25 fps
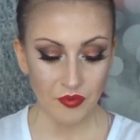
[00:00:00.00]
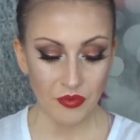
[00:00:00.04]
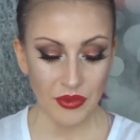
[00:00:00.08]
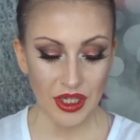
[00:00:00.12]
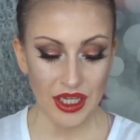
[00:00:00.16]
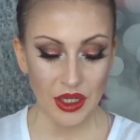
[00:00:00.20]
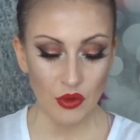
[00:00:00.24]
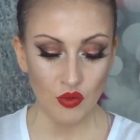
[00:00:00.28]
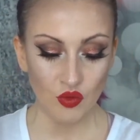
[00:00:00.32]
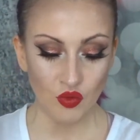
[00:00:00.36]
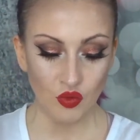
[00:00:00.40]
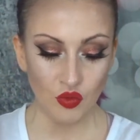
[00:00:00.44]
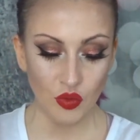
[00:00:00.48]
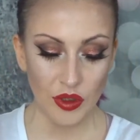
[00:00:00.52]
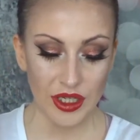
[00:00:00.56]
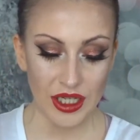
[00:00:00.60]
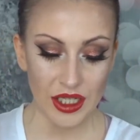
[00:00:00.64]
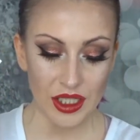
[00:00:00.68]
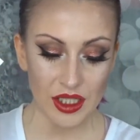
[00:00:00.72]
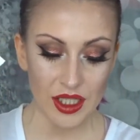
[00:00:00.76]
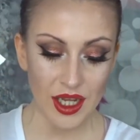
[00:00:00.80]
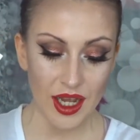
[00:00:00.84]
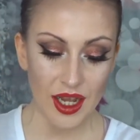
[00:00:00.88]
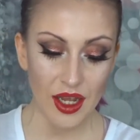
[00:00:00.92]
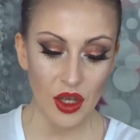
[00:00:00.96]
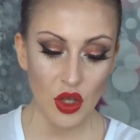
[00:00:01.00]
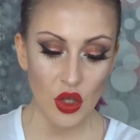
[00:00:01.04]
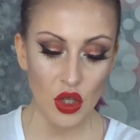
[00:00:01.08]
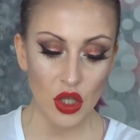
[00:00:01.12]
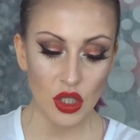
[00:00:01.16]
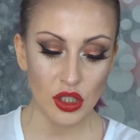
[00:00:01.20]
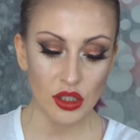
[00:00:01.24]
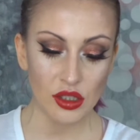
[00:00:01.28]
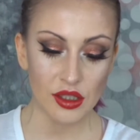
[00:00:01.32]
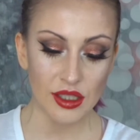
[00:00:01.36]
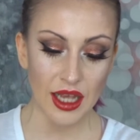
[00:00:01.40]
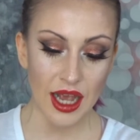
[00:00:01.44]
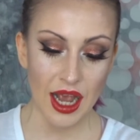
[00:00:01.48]
It
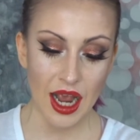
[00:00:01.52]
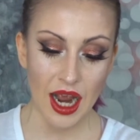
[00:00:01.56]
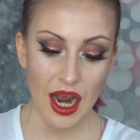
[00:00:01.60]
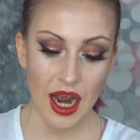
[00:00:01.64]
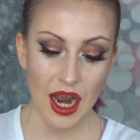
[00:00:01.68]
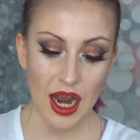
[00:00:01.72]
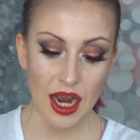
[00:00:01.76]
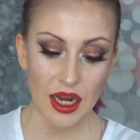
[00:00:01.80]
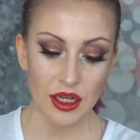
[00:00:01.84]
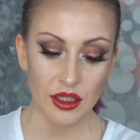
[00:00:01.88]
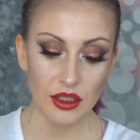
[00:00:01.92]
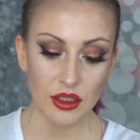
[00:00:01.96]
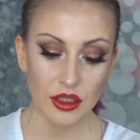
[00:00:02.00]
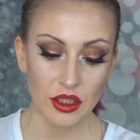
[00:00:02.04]
retails at